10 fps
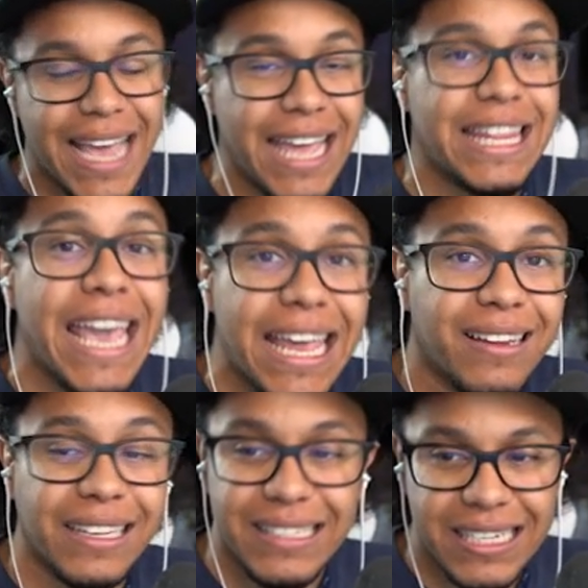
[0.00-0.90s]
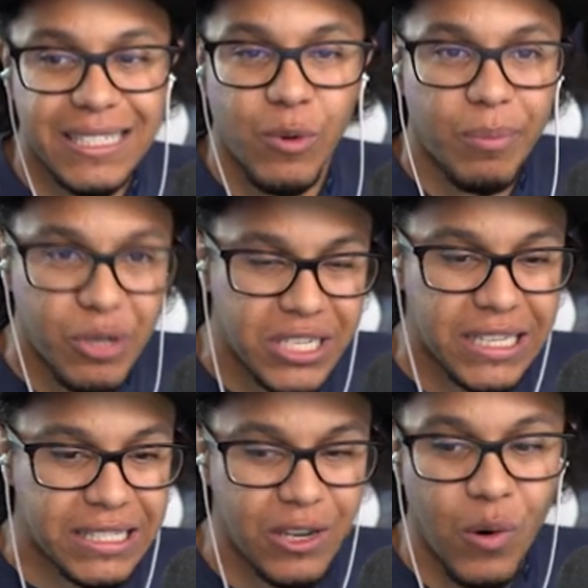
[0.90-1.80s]
And the handling is
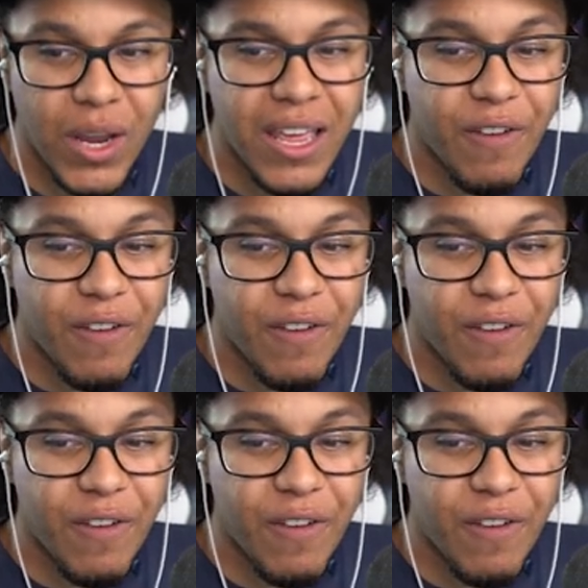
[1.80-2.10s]
61%. So